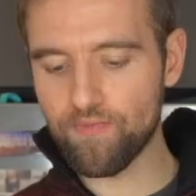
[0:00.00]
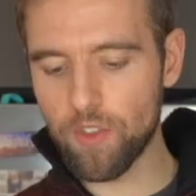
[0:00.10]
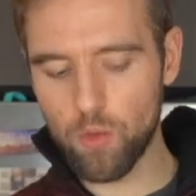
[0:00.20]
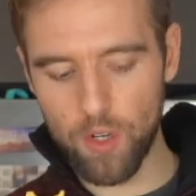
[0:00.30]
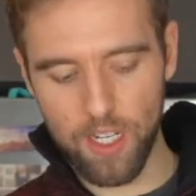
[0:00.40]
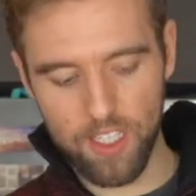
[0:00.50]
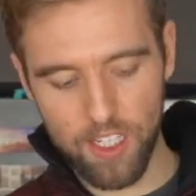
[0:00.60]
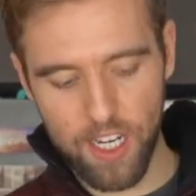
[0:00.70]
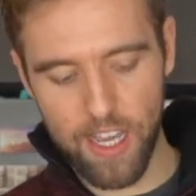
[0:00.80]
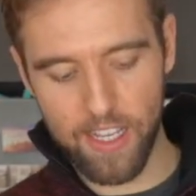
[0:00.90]
This one
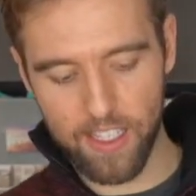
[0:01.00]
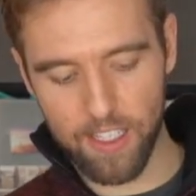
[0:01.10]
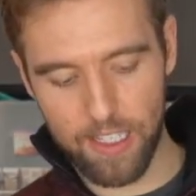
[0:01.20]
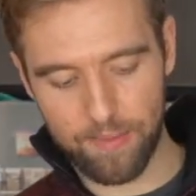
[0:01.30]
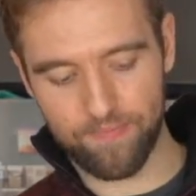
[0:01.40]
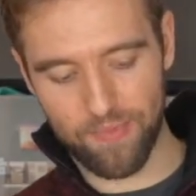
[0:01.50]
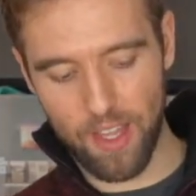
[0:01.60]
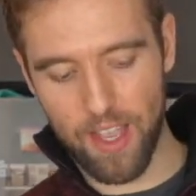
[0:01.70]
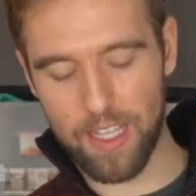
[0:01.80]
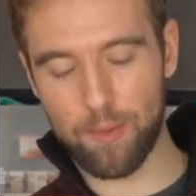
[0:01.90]
doesn't taste
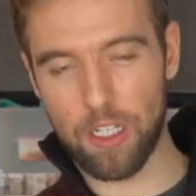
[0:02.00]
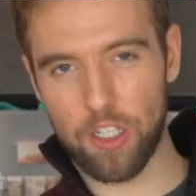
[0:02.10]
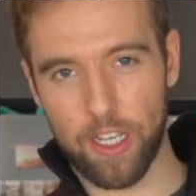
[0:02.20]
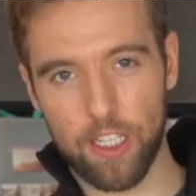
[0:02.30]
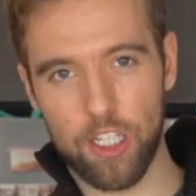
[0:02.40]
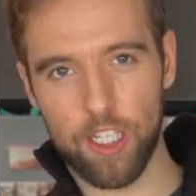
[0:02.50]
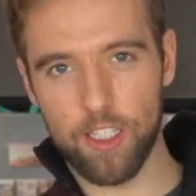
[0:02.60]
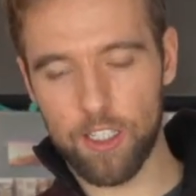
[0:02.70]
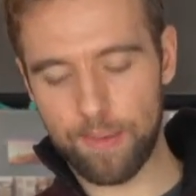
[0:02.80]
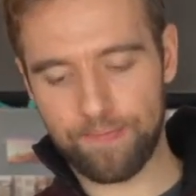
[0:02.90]
as much like
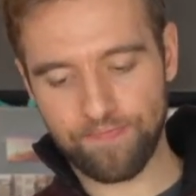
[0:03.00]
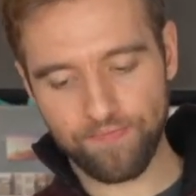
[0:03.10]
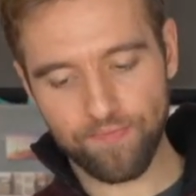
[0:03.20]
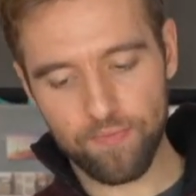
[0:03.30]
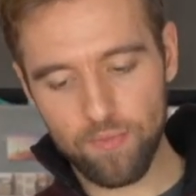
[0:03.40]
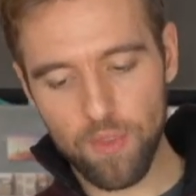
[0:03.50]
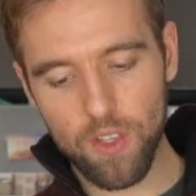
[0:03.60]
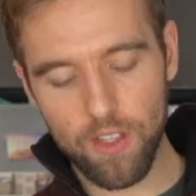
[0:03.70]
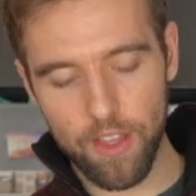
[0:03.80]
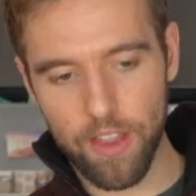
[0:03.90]
cheese
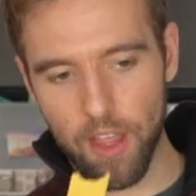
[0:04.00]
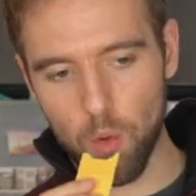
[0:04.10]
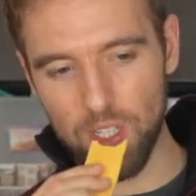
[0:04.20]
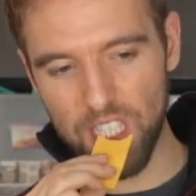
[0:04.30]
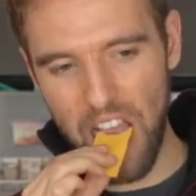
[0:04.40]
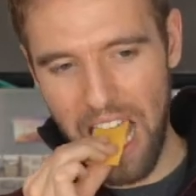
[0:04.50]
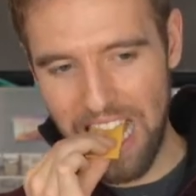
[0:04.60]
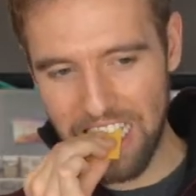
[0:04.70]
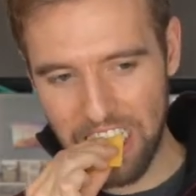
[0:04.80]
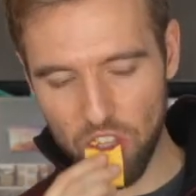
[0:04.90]
than the other ones.
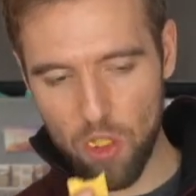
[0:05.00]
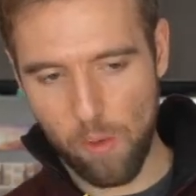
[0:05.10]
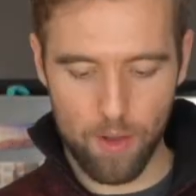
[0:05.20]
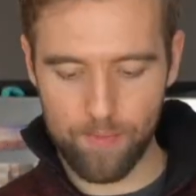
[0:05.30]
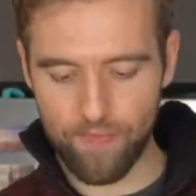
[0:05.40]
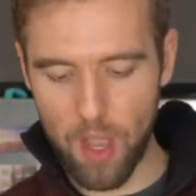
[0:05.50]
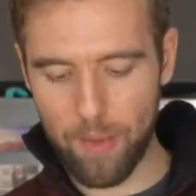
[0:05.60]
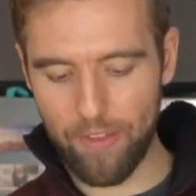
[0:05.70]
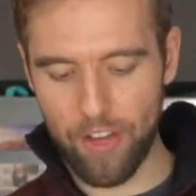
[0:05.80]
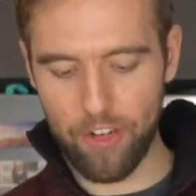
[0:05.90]
Not my
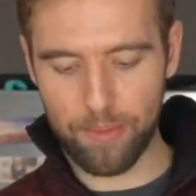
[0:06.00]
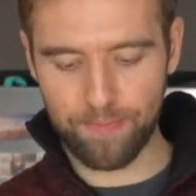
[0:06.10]
favorite,